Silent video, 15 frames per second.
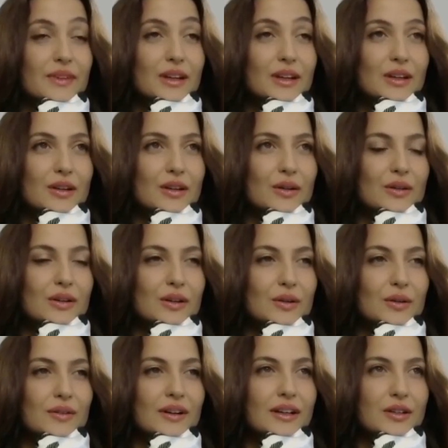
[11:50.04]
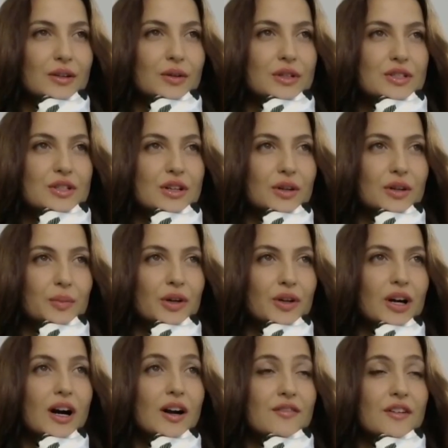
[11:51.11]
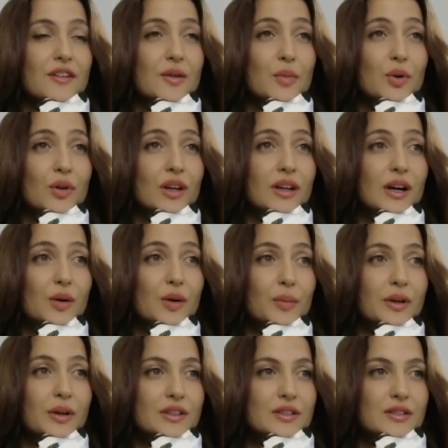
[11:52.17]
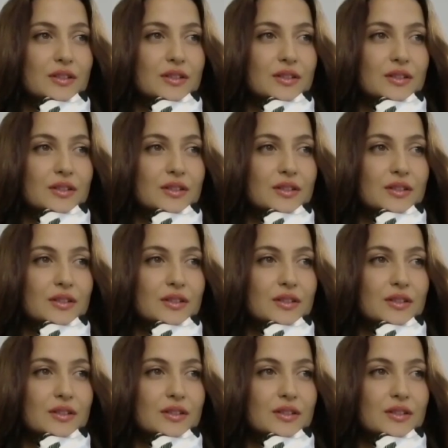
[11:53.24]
I know we're talking about Har Funn Maula now, but